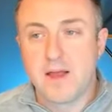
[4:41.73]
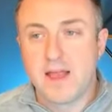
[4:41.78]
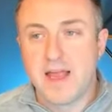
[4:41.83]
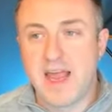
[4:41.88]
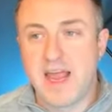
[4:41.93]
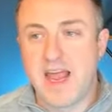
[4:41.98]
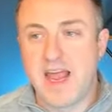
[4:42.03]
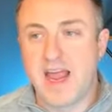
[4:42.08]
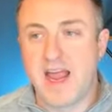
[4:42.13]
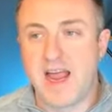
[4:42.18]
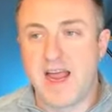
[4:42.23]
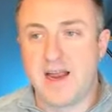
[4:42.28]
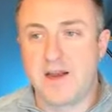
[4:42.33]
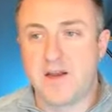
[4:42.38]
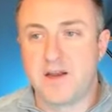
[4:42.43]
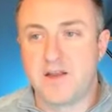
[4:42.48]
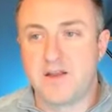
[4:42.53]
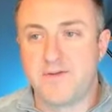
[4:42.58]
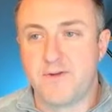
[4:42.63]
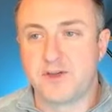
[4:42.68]

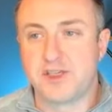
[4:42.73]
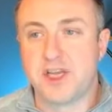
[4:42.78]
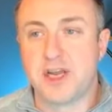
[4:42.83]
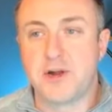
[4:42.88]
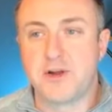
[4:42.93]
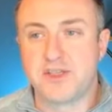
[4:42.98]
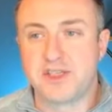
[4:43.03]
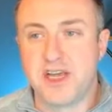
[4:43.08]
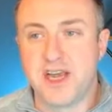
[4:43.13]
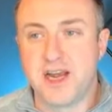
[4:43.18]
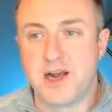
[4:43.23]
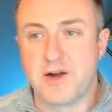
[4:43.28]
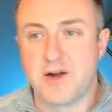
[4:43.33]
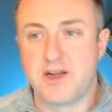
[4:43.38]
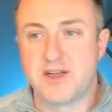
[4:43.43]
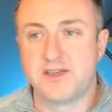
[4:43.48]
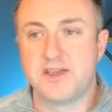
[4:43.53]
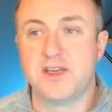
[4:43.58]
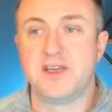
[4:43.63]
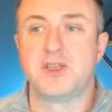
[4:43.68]
And the first thing you're going to see here
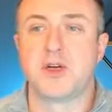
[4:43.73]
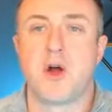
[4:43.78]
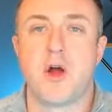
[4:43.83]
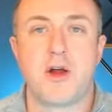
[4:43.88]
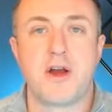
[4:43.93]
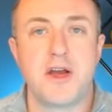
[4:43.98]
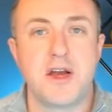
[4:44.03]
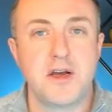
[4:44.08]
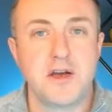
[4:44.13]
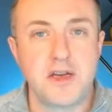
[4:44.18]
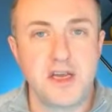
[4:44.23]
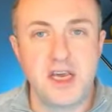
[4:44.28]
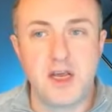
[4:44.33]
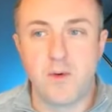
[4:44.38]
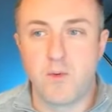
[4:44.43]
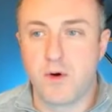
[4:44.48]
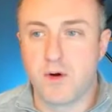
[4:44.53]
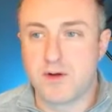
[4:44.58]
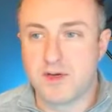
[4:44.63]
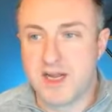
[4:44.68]
is the targeted
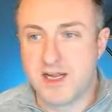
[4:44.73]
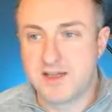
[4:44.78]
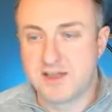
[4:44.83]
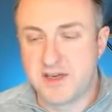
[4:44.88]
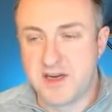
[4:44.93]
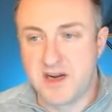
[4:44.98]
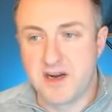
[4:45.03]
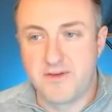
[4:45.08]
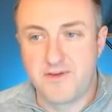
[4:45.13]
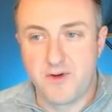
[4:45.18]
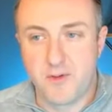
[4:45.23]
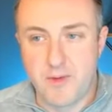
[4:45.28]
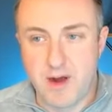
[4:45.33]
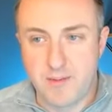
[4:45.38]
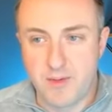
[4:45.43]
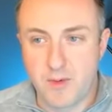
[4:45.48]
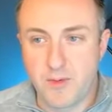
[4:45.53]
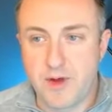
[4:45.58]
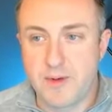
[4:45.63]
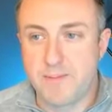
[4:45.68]
keyword density. And if you
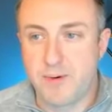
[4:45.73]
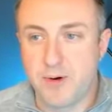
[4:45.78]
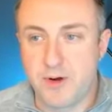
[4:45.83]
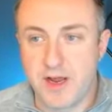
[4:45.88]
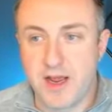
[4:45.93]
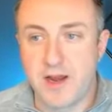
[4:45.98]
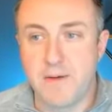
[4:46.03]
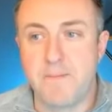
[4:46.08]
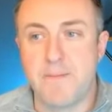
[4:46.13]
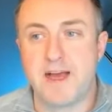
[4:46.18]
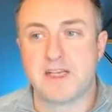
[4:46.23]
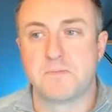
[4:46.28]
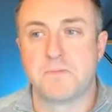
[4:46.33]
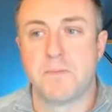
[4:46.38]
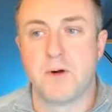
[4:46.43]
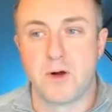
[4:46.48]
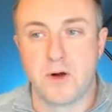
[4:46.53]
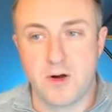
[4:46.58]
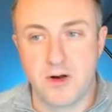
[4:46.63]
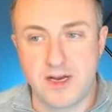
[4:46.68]
remember, we put in
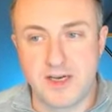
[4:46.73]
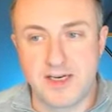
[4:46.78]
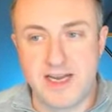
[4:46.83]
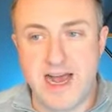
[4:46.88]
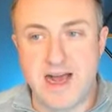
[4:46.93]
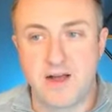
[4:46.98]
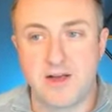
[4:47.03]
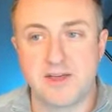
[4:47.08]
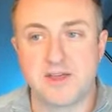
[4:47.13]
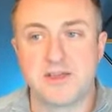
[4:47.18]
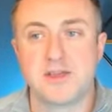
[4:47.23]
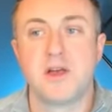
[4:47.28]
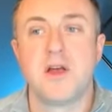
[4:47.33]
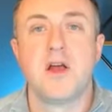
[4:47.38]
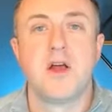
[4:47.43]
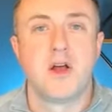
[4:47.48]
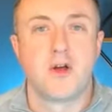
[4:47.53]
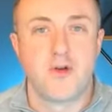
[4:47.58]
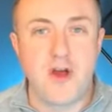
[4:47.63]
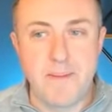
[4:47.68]
best burger in Dallas,
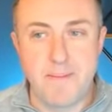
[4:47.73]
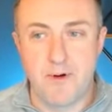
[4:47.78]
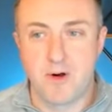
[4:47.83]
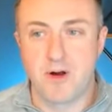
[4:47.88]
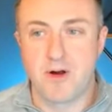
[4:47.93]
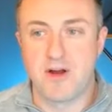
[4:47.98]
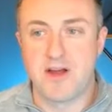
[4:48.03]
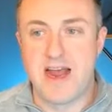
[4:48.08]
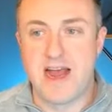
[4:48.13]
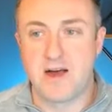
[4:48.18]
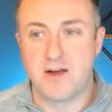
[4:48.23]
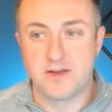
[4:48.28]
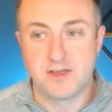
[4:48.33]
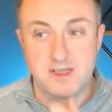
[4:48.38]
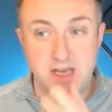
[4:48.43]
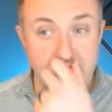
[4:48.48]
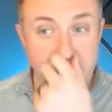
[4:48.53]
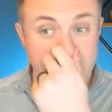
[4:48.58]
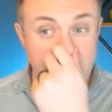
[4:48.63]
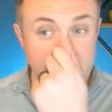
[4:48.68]
great burger in
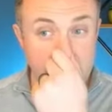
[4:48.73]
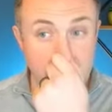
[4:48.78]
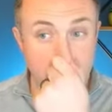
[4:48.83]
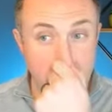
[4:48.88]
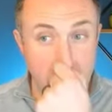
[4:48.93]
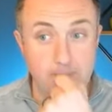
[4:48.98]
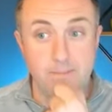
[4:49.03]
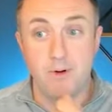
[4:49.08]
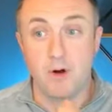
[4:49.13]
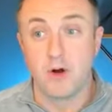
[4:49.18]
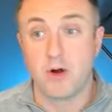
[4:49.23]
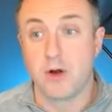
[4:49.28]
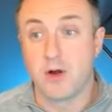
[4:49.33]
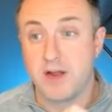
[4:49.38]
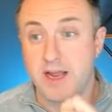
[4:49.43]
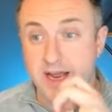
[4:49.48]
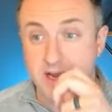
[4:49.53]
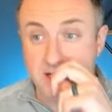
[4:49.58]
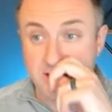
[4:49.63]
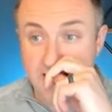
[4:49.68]
Dallas, and top
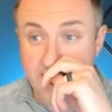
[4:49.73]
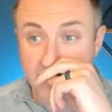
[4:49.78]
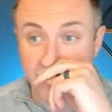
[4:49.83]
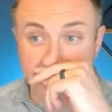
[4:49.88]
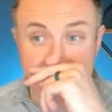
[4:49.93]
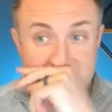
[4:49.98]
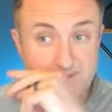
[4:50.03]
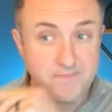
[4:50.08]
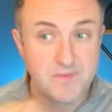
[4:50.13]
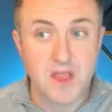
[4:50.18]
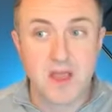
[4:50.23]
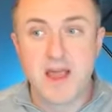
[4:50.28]
burger in Dallas.